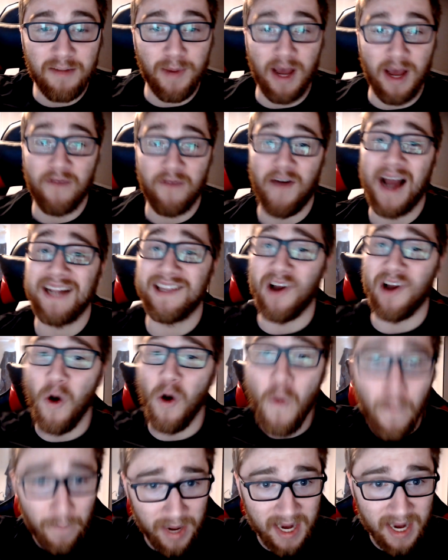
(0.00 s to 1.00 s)
But if I
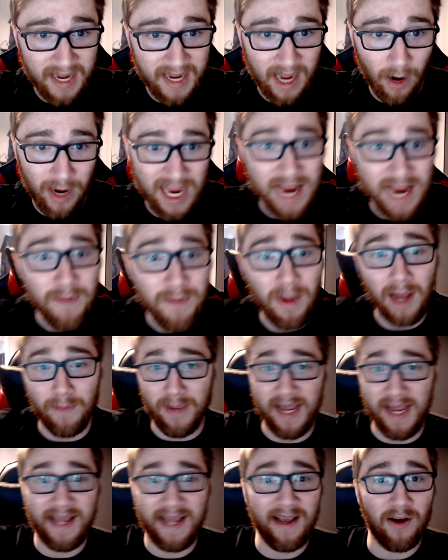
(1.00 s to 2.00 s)
don't peek out, he might
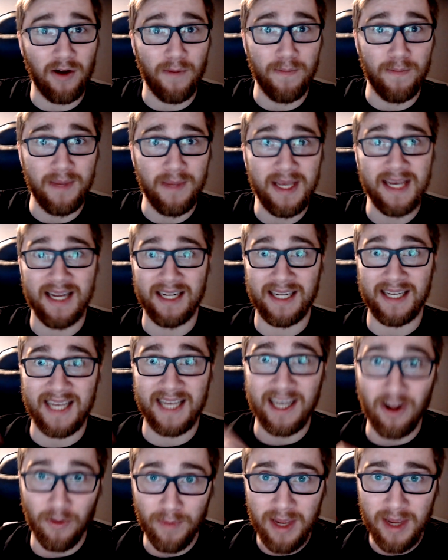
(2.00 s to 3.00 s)
peek out at me and
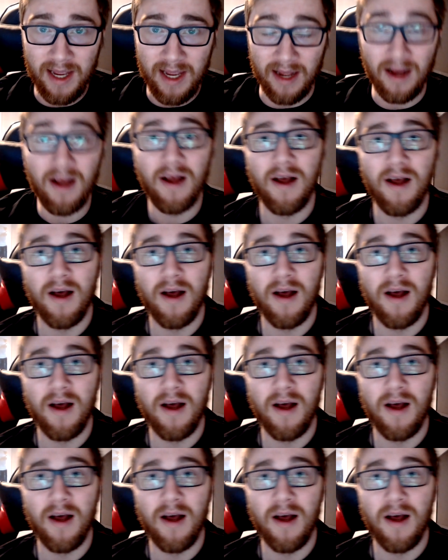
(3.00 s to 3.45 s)
kill me.